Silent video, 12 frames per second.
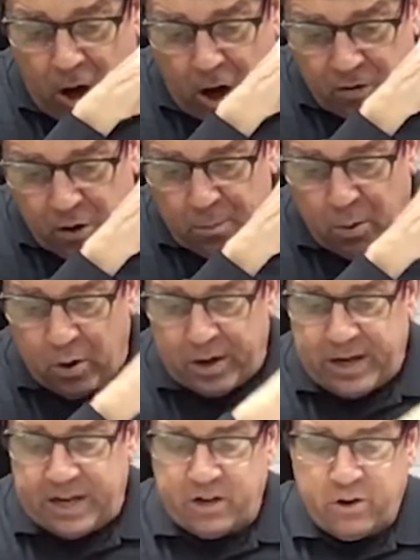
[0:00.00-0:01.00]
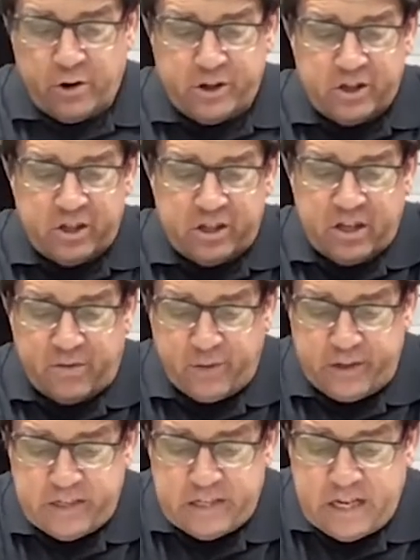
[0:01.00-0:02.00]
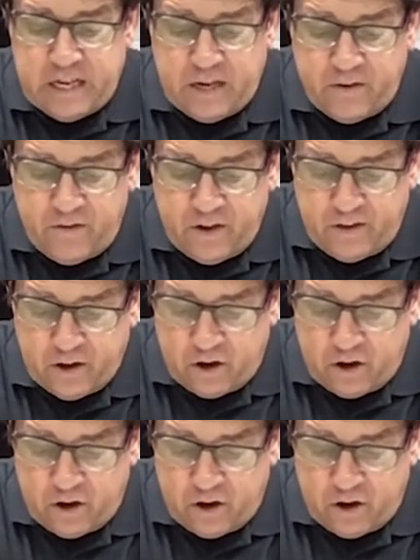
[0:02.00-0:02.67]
Although born-again Christians have received